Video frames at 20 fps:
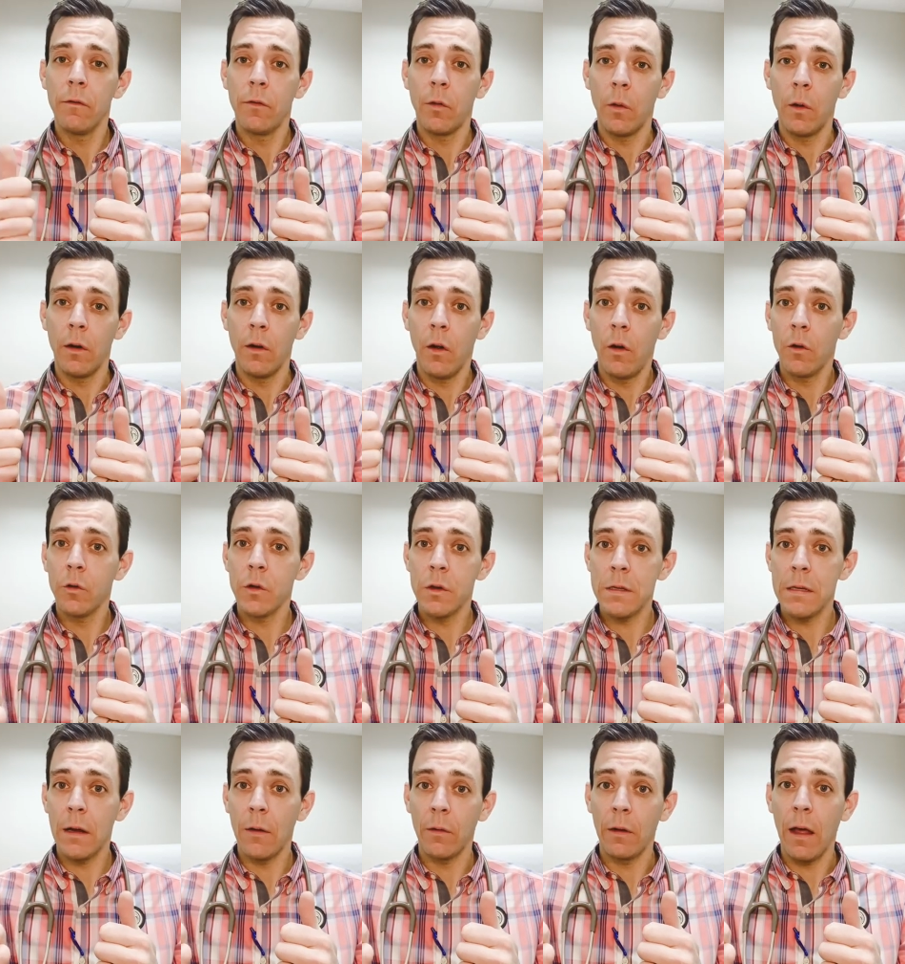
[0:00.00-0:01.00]
for an
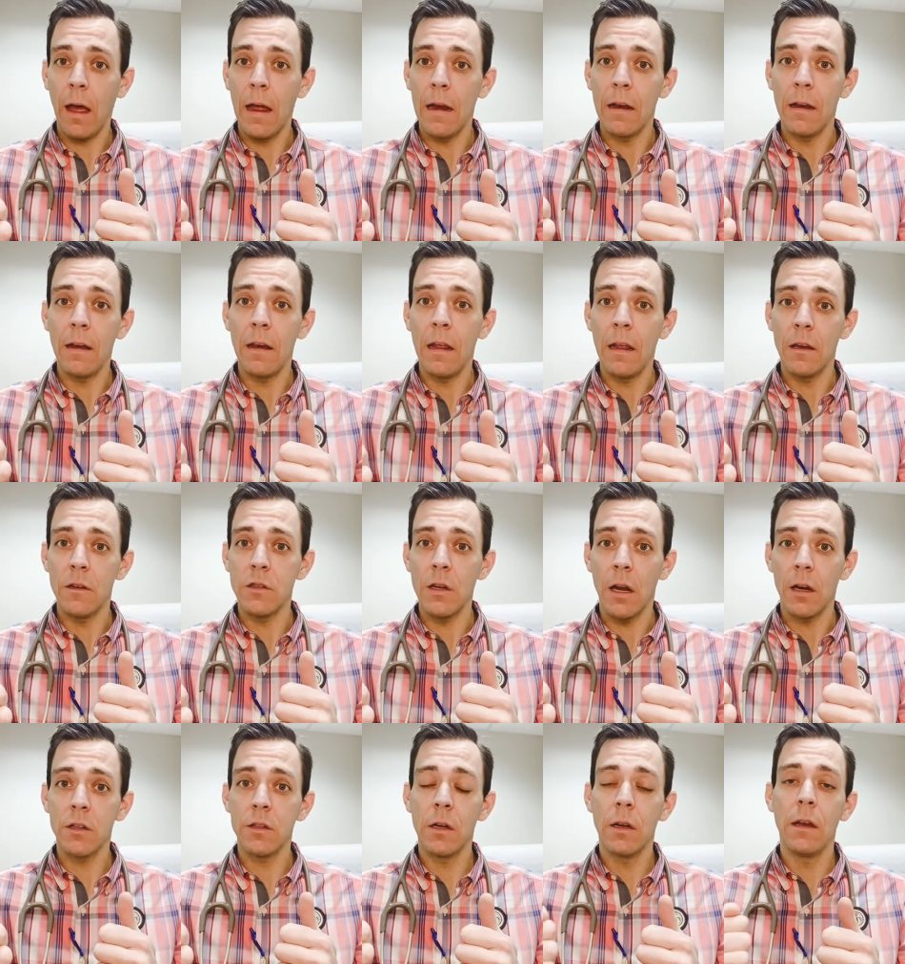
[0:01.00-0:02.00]
ultrasound guided knee
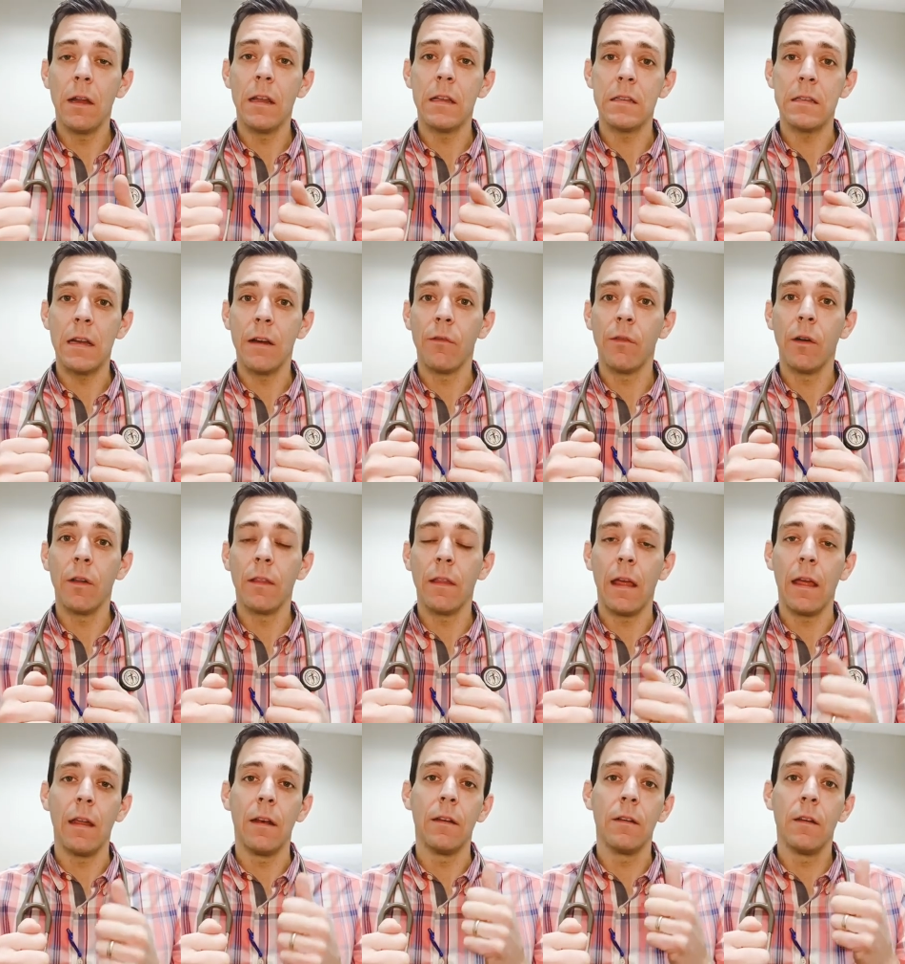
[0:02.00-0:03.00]
injection is different
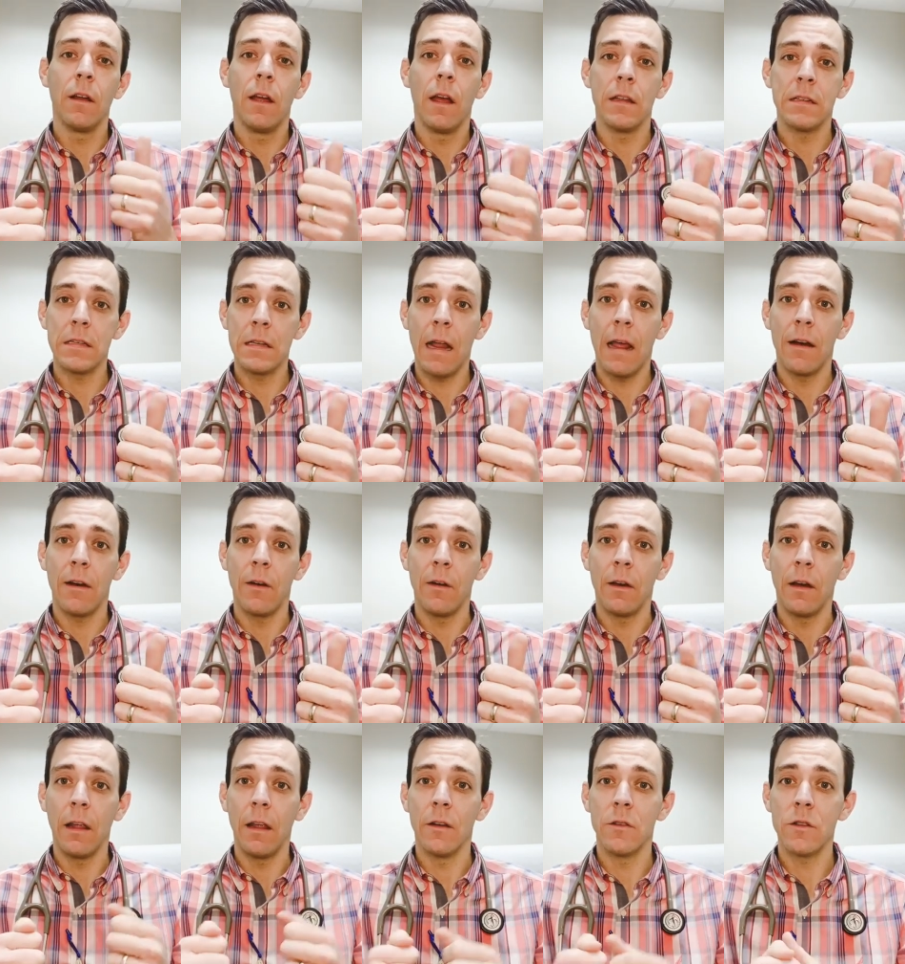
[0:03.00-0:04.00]
than a standard
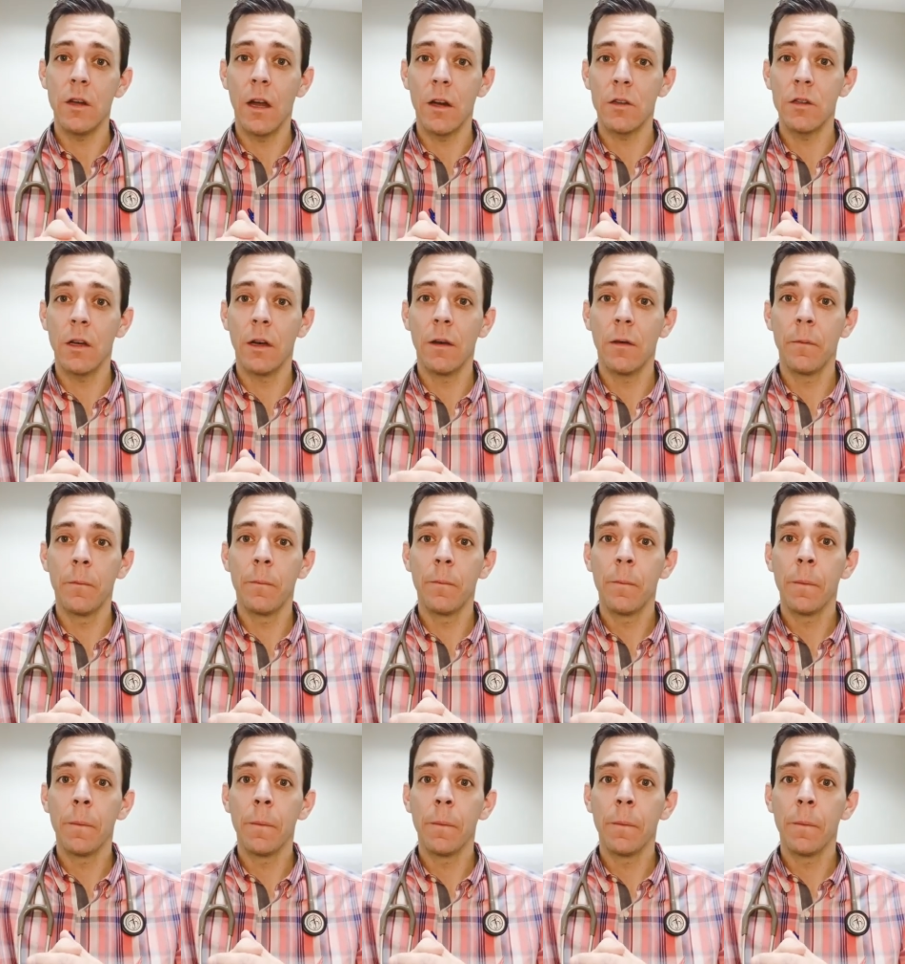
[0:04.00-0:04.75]
knee injection.